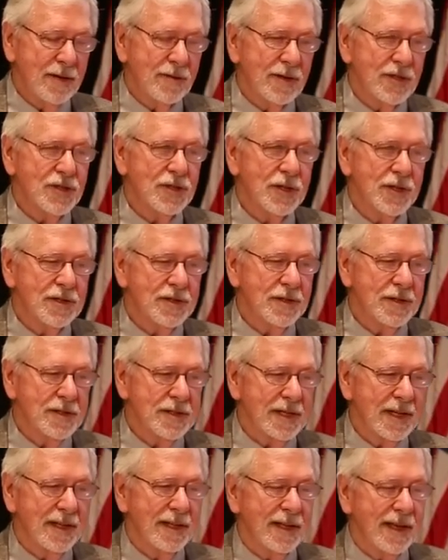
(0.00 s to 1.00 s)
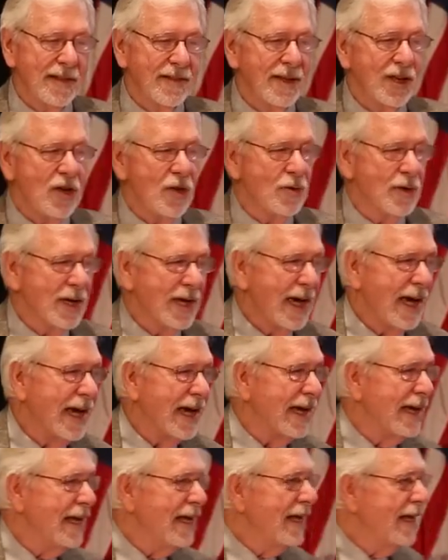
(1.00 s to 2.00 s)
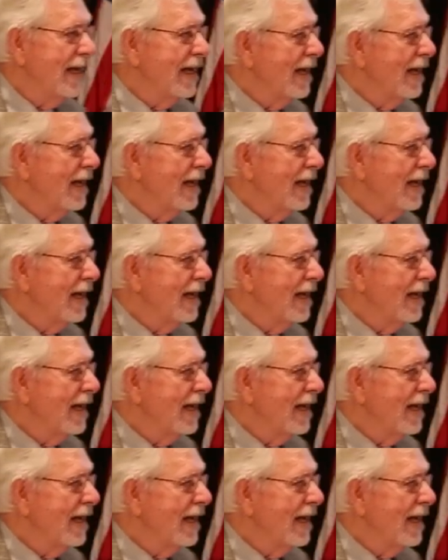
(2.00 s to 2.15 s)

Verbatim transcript: researchers in, in the UK